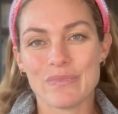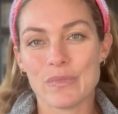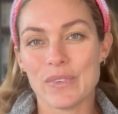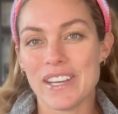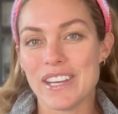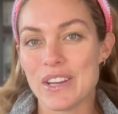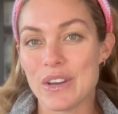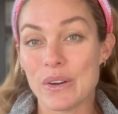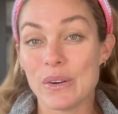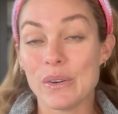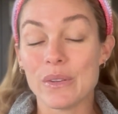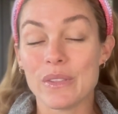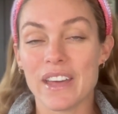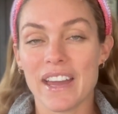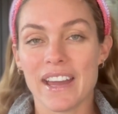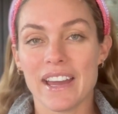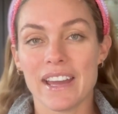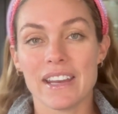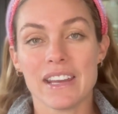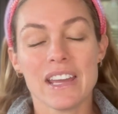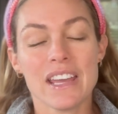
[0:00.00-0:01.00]
We know
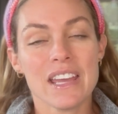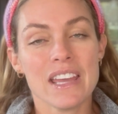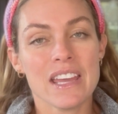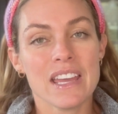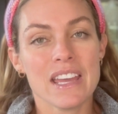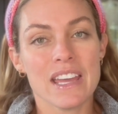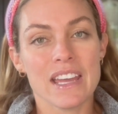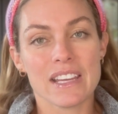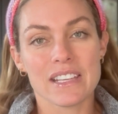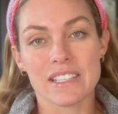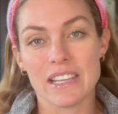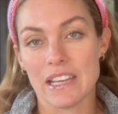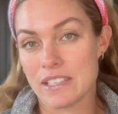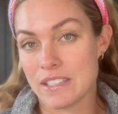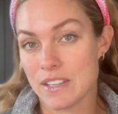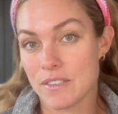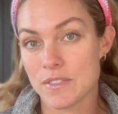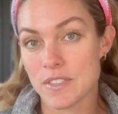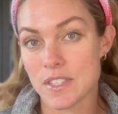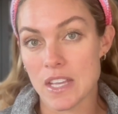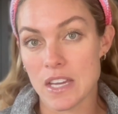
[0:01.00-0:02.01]
that
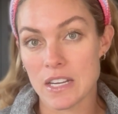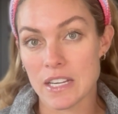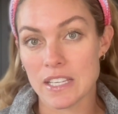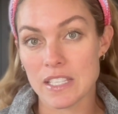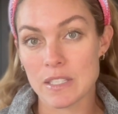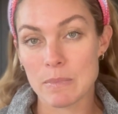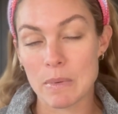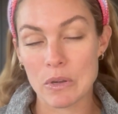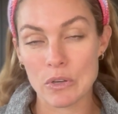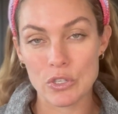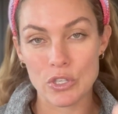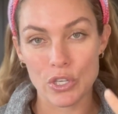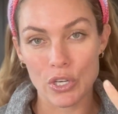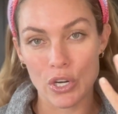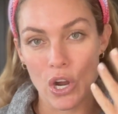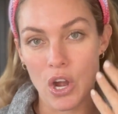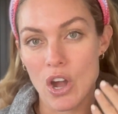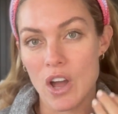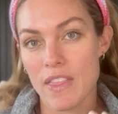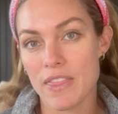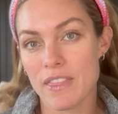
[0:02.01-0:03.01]
excessive sun exposure
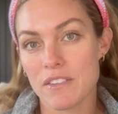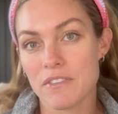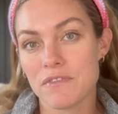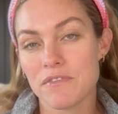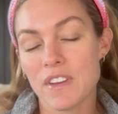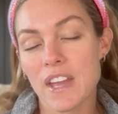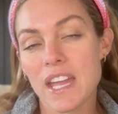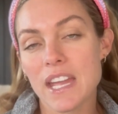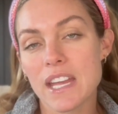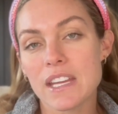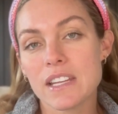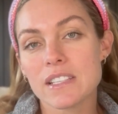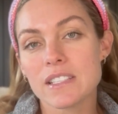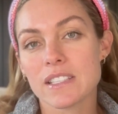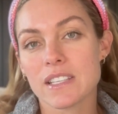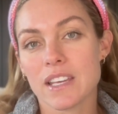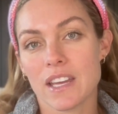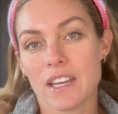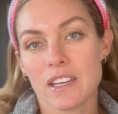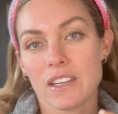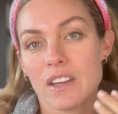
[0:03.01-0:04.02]
on the face
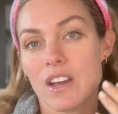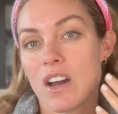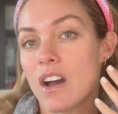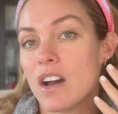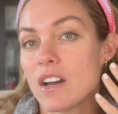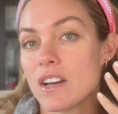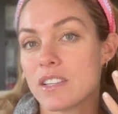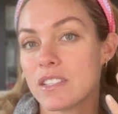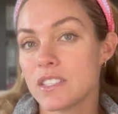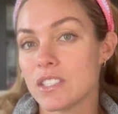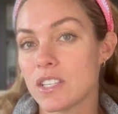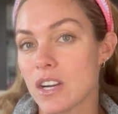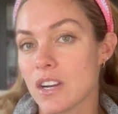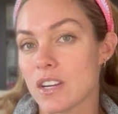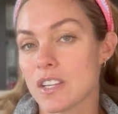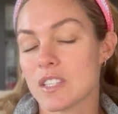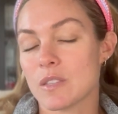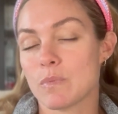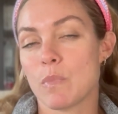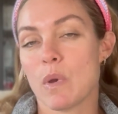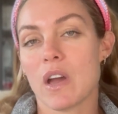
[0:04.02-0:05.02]
can cause dark
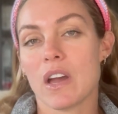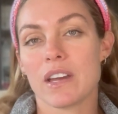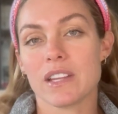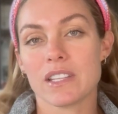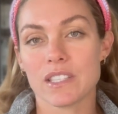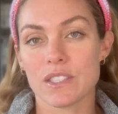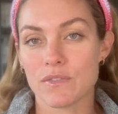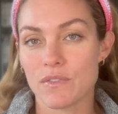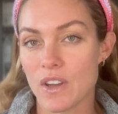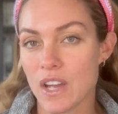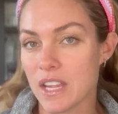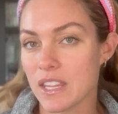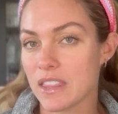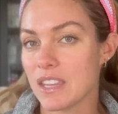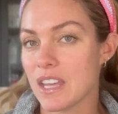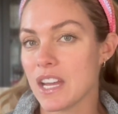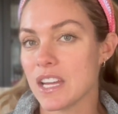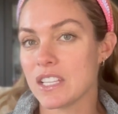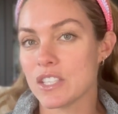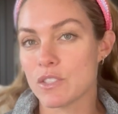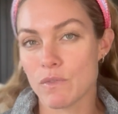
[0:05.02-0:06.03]
spots, fine
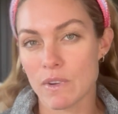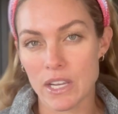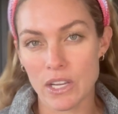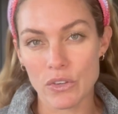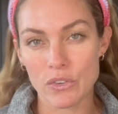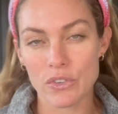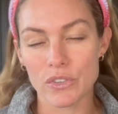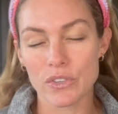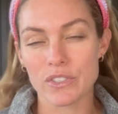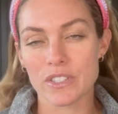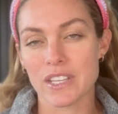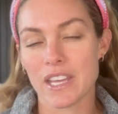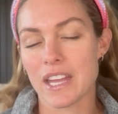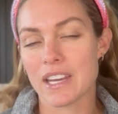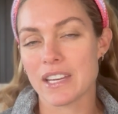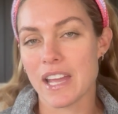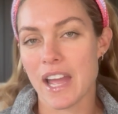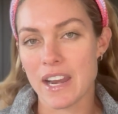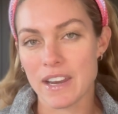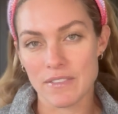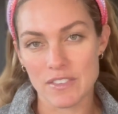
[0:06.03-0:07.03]
lines, wrinkles, can
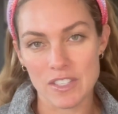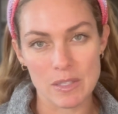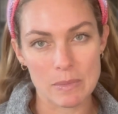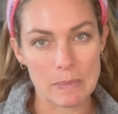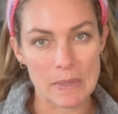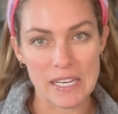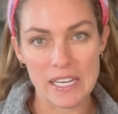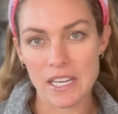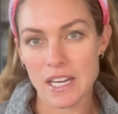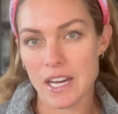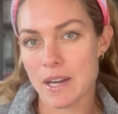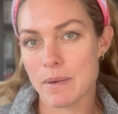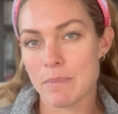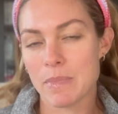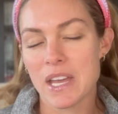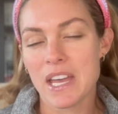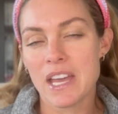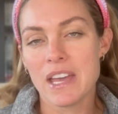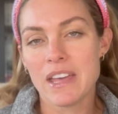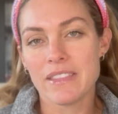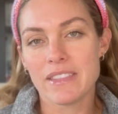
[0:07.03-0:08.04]
kind of speed up
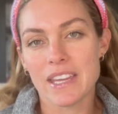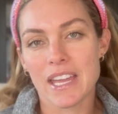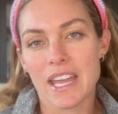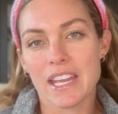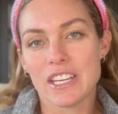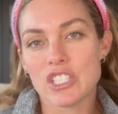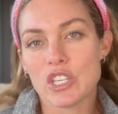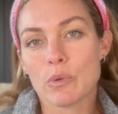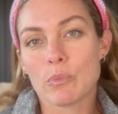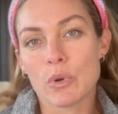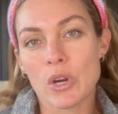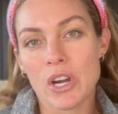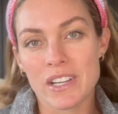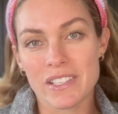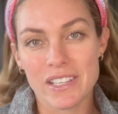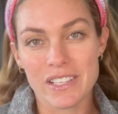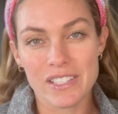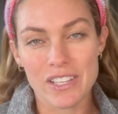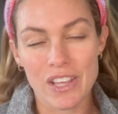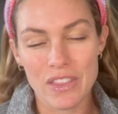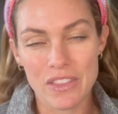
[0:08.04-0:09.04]
the aging
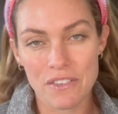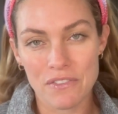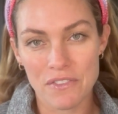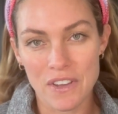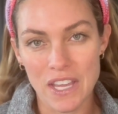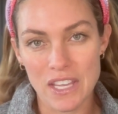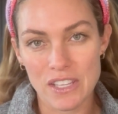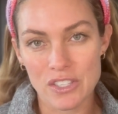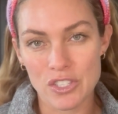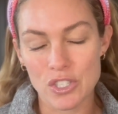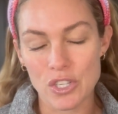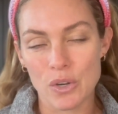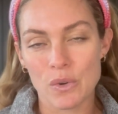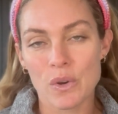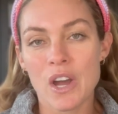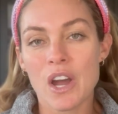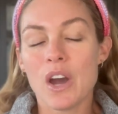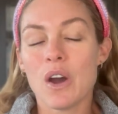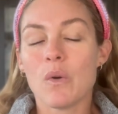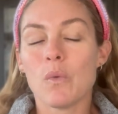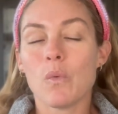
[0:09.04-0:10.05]
process on the face. So
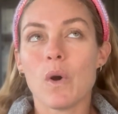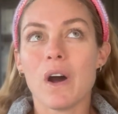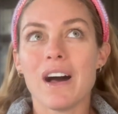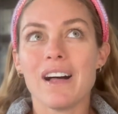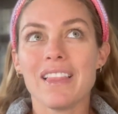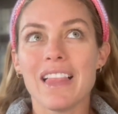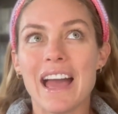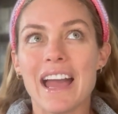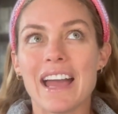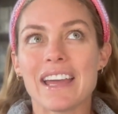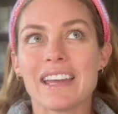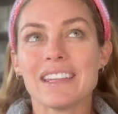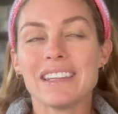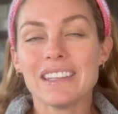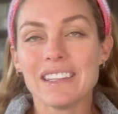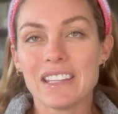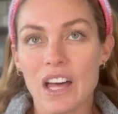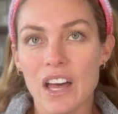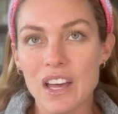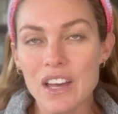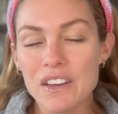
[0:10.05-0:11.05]
while I
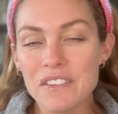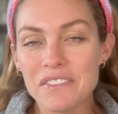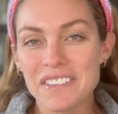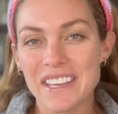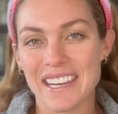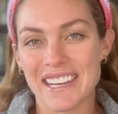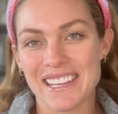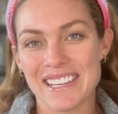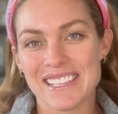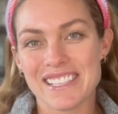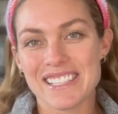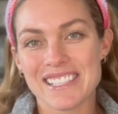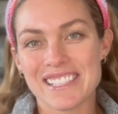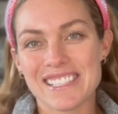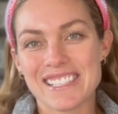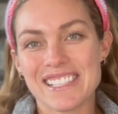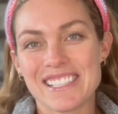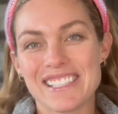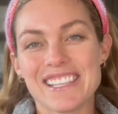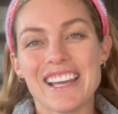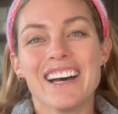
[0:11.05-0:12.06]
love getting
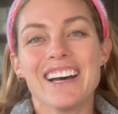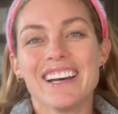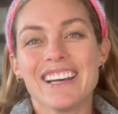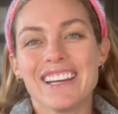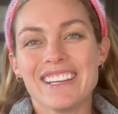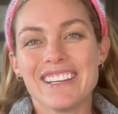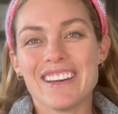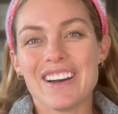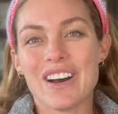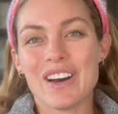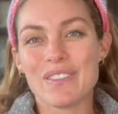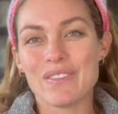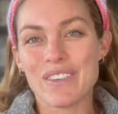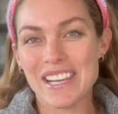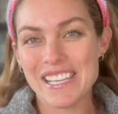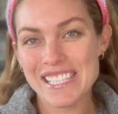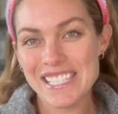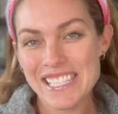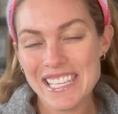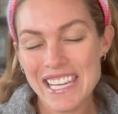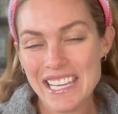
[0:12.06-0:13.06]
sun on my
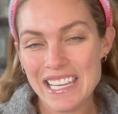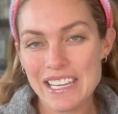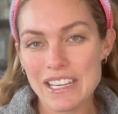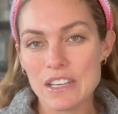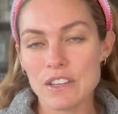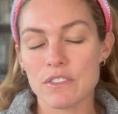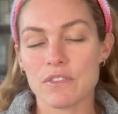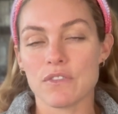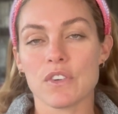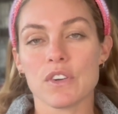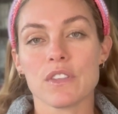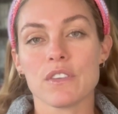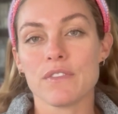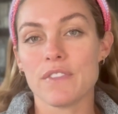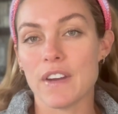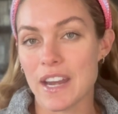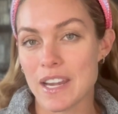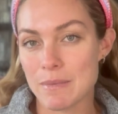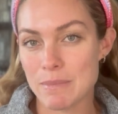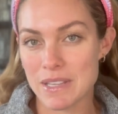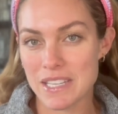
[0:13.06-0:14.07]
skin for the
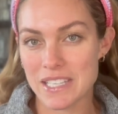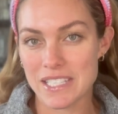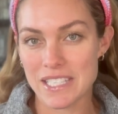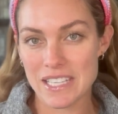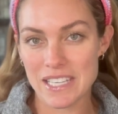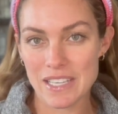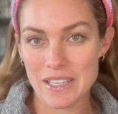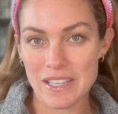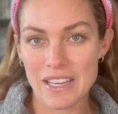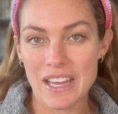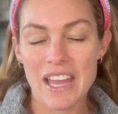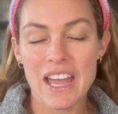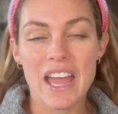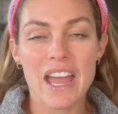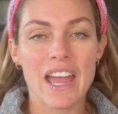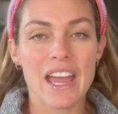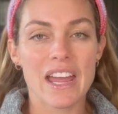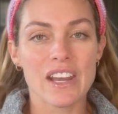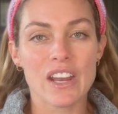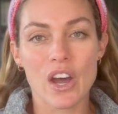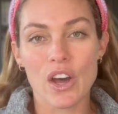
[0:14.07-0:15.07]
vitamin D
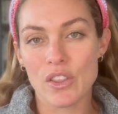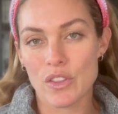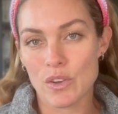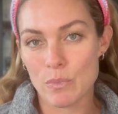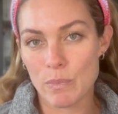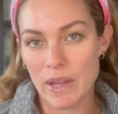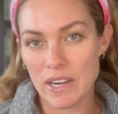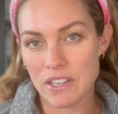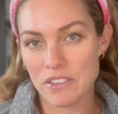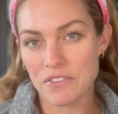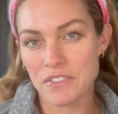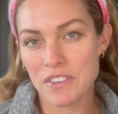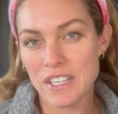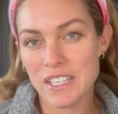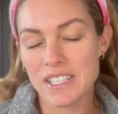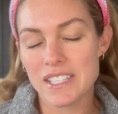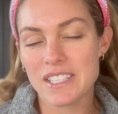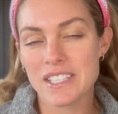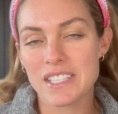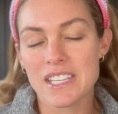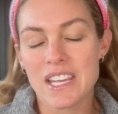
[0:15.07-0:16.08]
and other
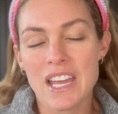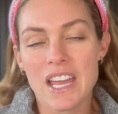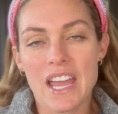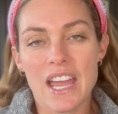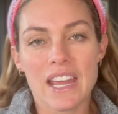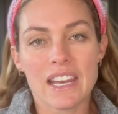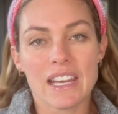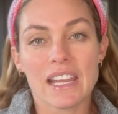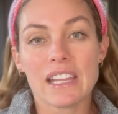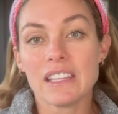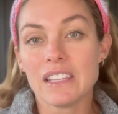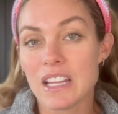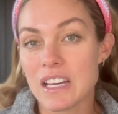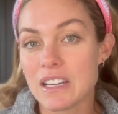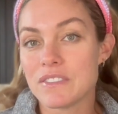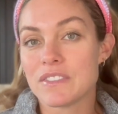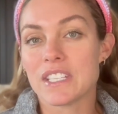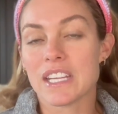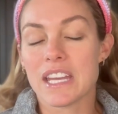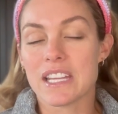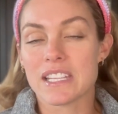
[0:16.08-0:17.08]
benefits, and I
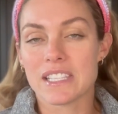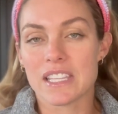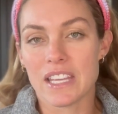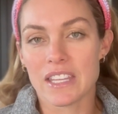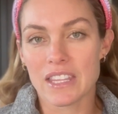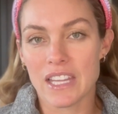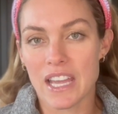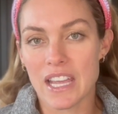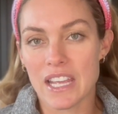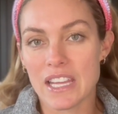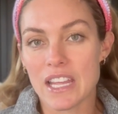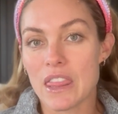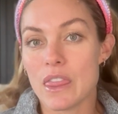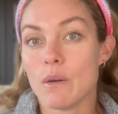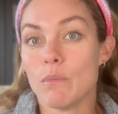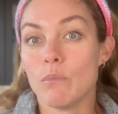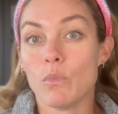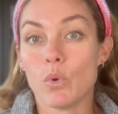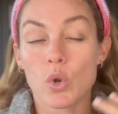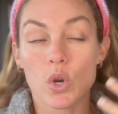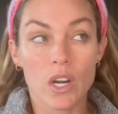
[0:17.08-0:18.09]
love to get sunlight in the
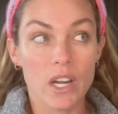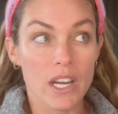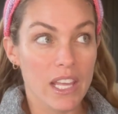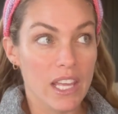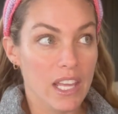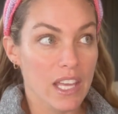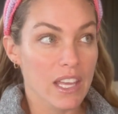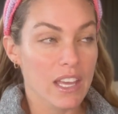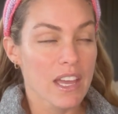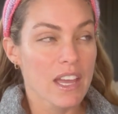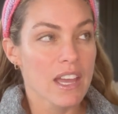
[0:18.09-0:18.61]
morning